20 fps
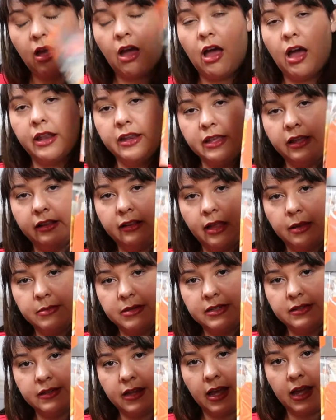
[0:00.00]
Honey
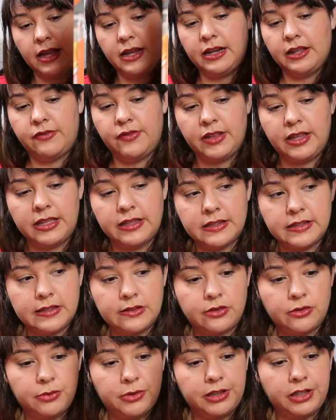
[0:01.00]
Clementine. I feel like this
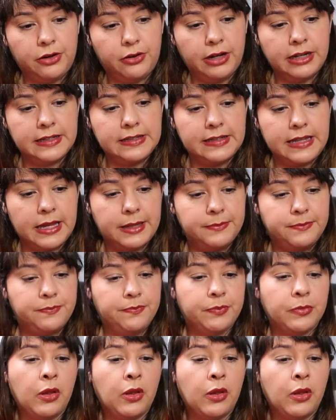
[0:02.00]
is a really great scent.